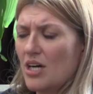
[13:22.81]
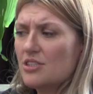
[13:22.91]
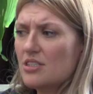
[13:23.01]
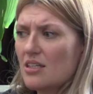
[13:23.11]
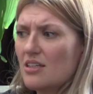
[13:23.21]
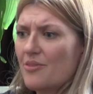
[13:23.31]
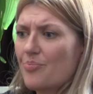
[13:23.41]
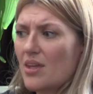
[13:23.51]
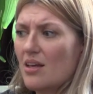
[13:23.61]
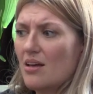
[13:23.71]
tragic,
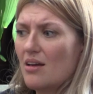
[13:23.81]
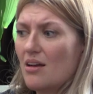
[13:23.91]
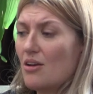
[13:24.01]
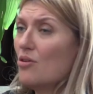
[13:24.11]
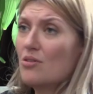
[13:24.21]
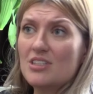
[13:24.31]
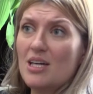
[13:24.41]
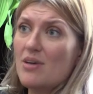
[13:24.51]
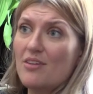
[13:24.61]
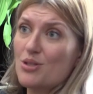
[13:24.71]
long
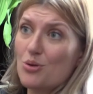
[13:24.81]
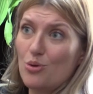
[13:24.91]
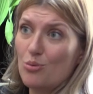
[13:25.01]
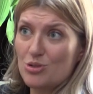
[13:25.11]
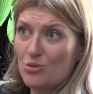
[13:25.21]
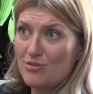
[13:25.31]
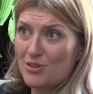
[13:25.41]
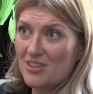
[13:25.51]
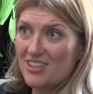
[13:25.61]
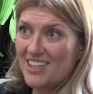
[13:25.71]
time after the war was
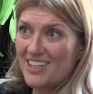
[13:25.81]
over,